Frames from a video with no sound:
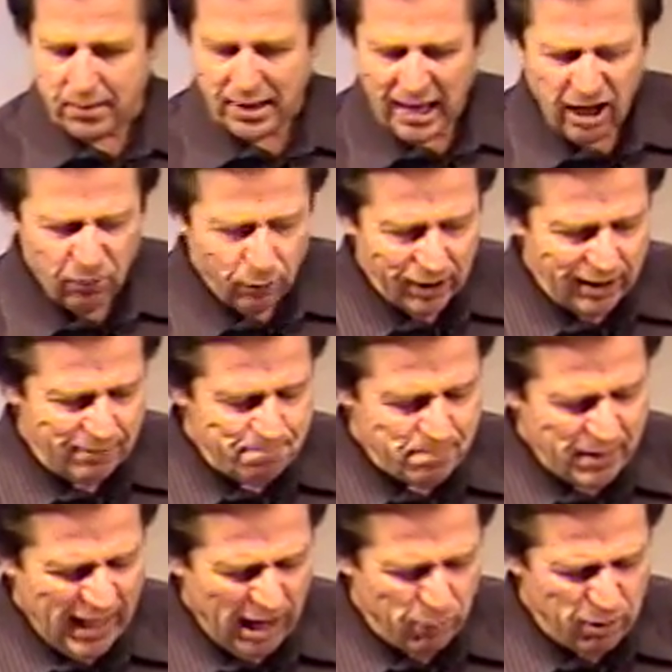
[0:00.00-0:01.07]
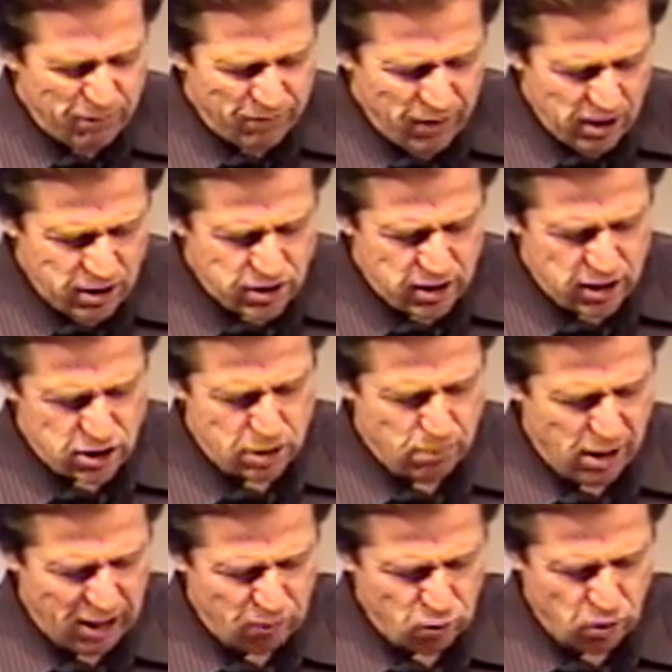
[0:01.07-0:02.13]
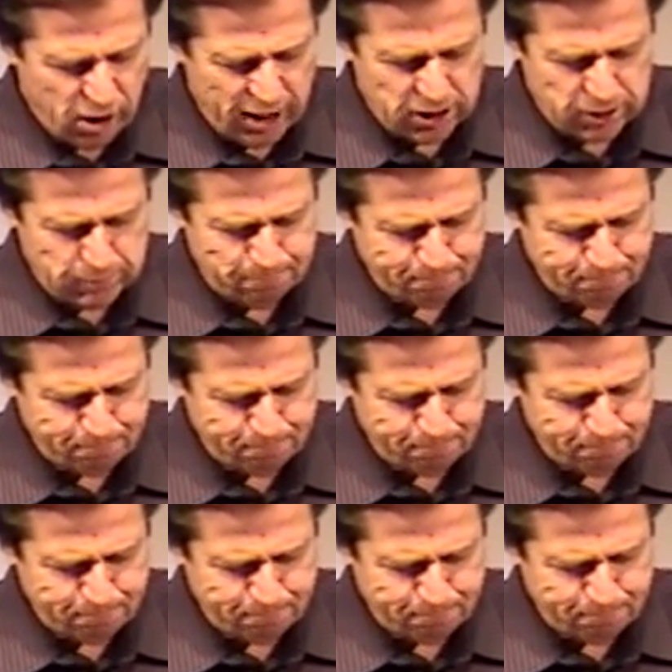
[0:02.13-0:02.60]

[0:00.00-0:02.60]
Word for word: and really how we function as the body of Christ.